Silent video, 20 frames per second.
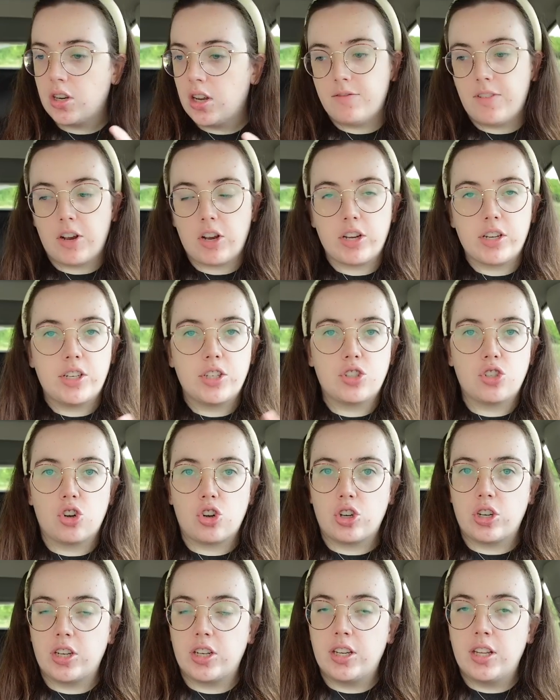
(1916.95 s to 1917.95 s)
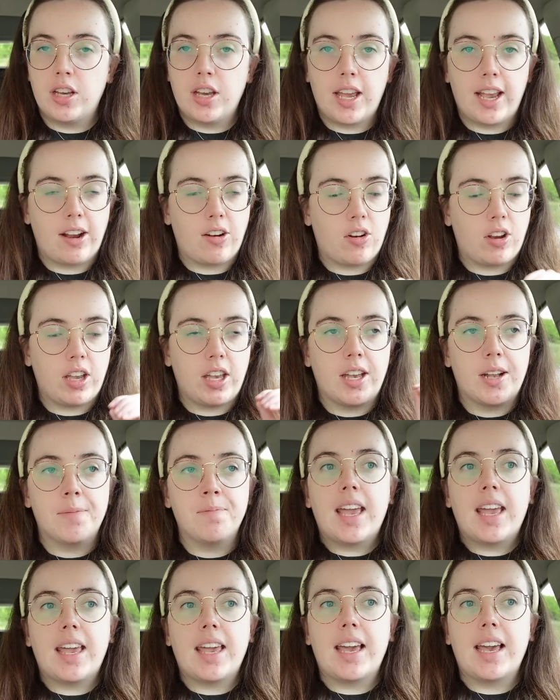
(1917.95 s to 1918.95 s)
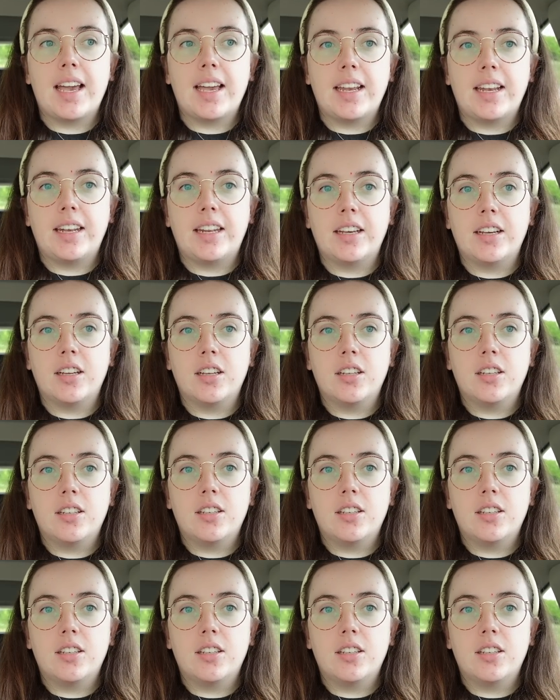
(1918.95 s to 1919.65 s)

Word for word: very deserted area, and